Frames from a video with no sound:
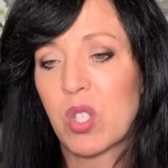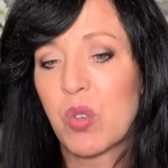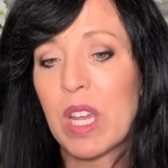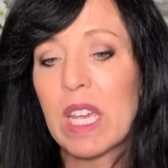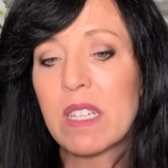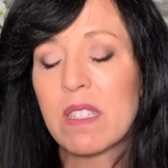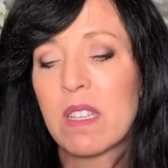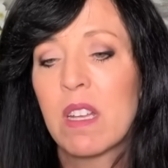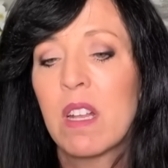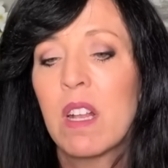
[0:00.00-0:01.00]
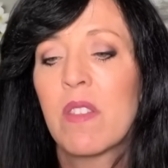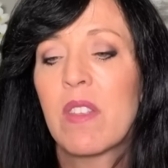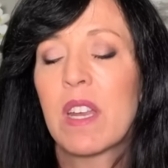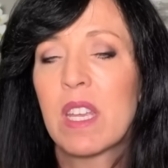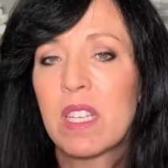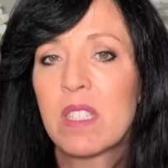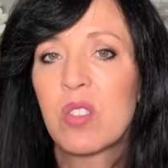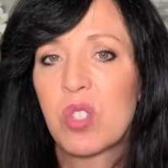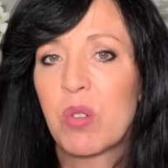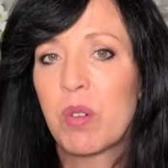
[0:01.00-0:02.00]
traits that
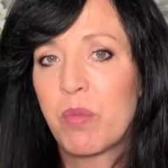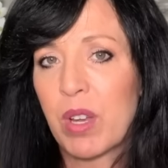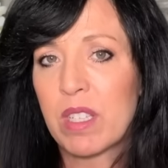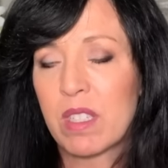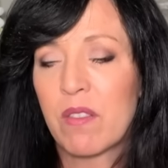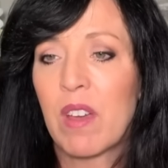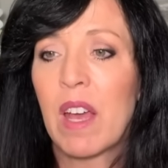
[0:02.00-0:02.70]
isn't so abrasive.